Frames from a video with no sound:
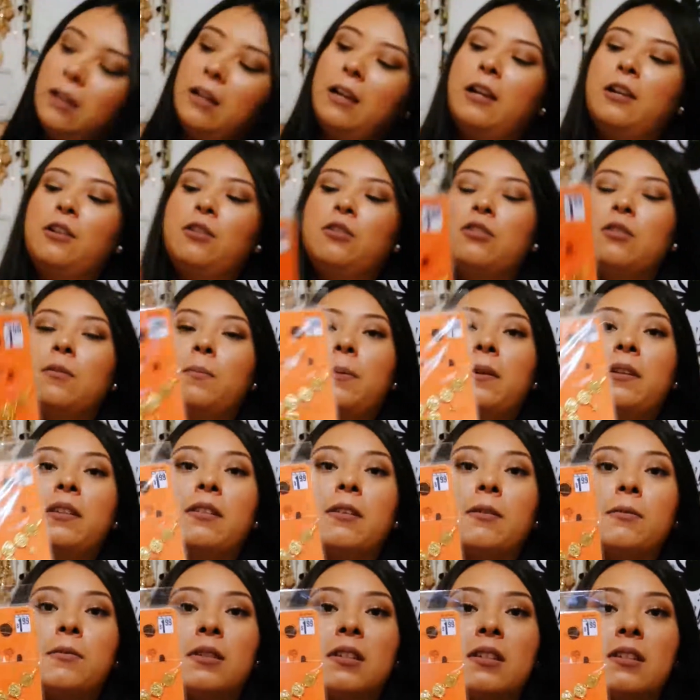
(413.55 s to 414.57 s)
I also picked
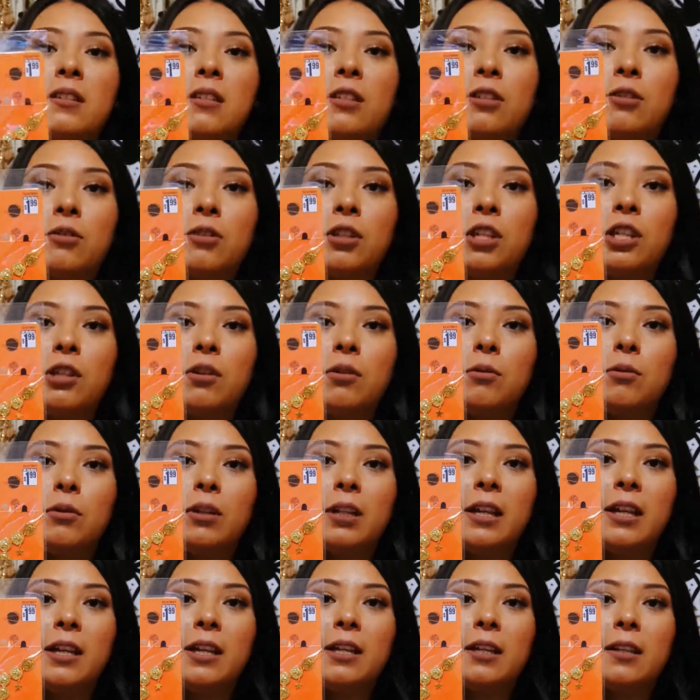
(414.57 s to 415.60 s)
up this little cute
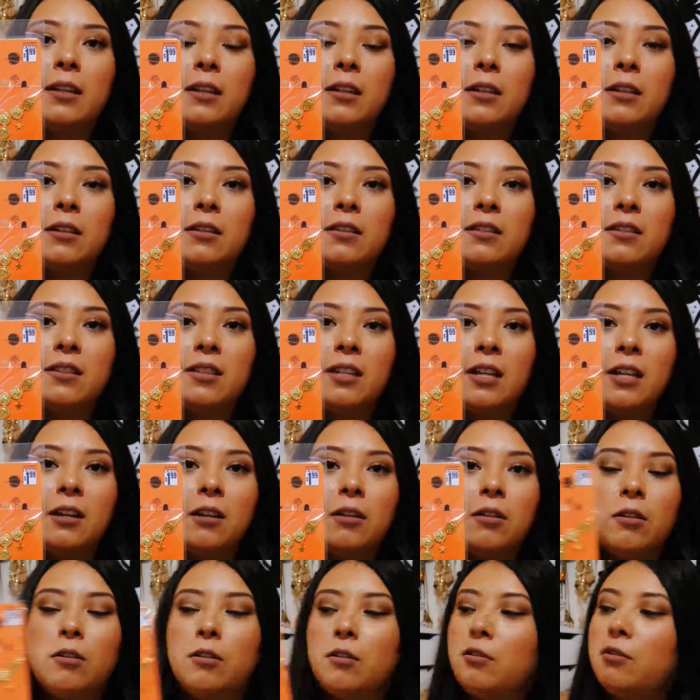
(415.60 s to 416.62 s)
like
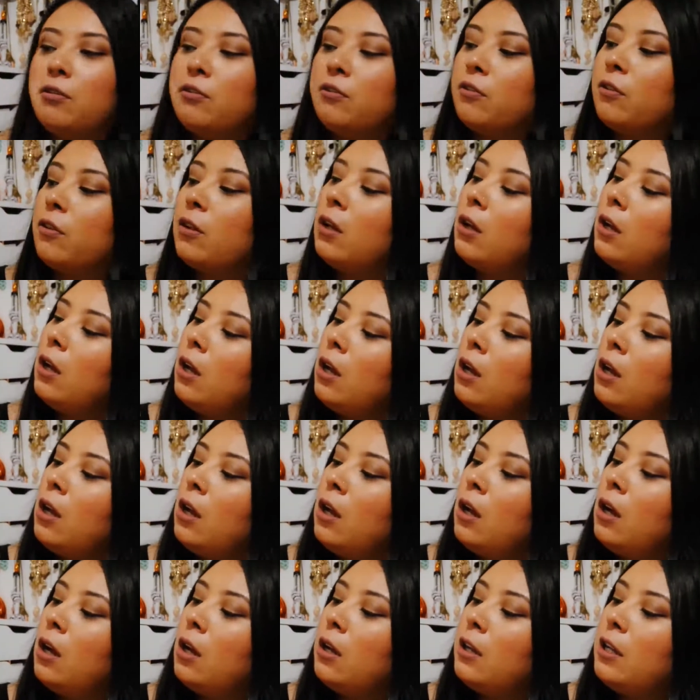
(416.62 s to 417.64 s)
set of
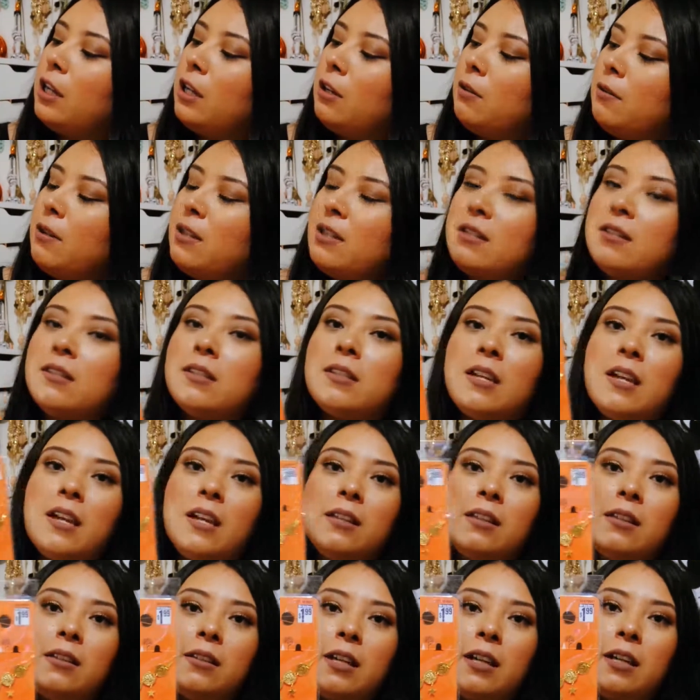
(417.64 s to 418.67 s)
earrings
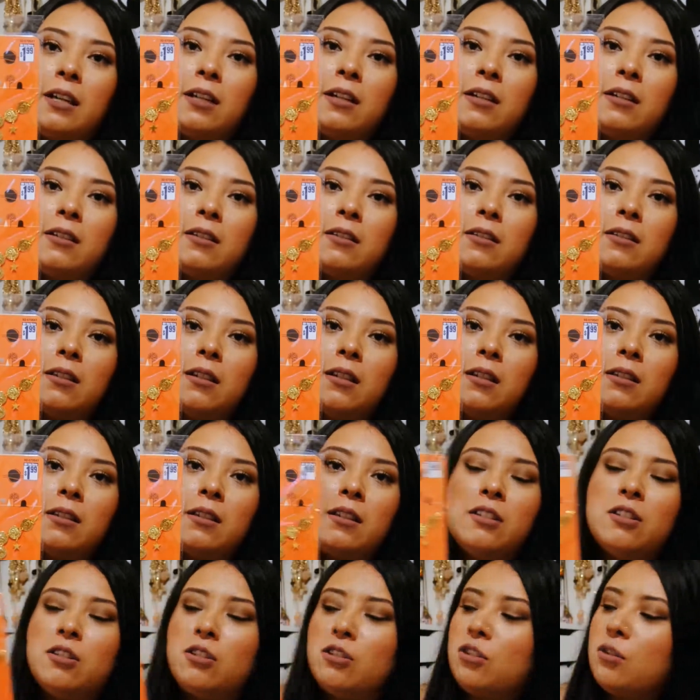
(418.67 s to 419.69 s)
and a necklace and
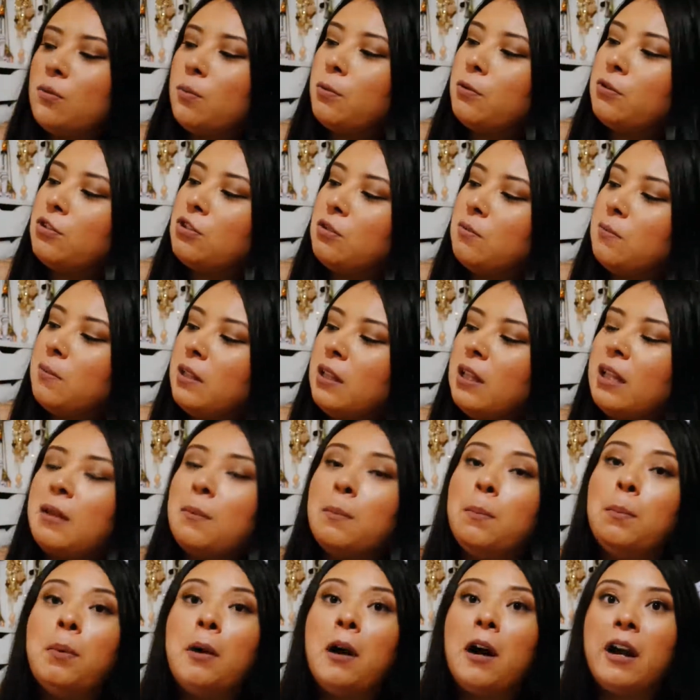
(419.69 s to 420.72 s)
these are supposed to be like
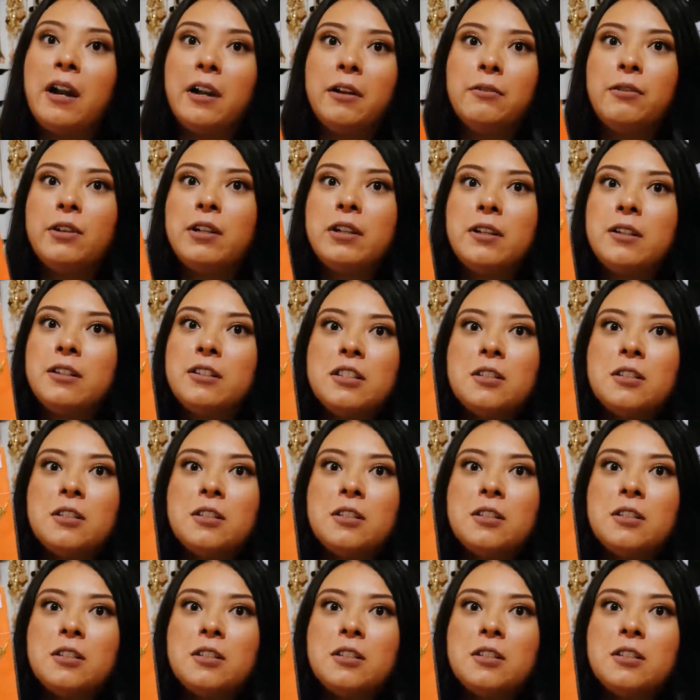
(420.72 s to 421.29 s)
pirate